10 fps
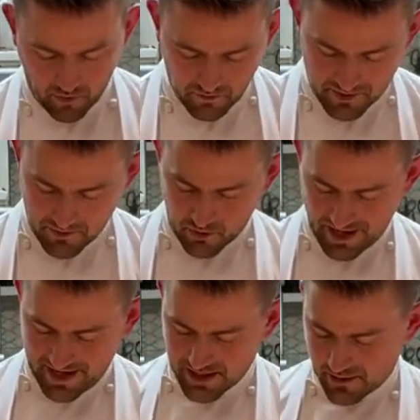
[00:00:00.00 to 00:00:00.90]
a bit more
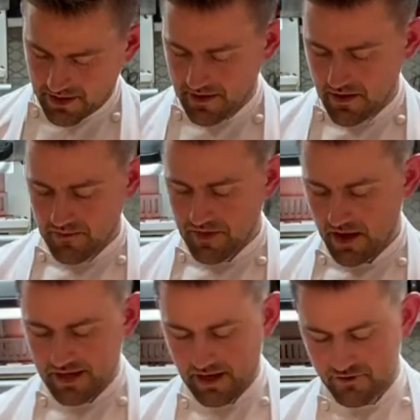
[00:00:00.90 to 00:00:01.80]
heat to it and
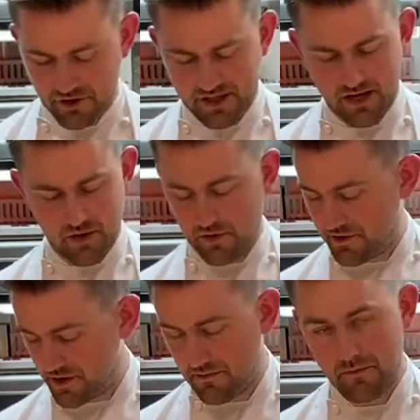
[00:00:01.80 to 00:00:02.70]
then i will just send you with
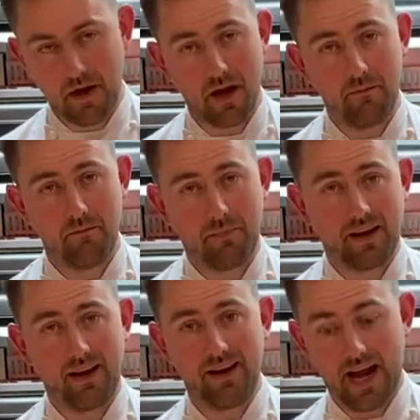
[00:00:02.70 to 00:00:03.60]
some um, pink
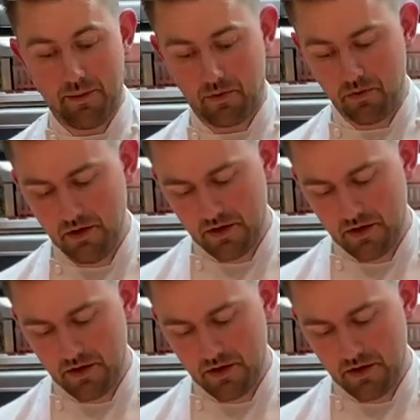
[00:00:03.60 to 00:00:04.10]
lady apple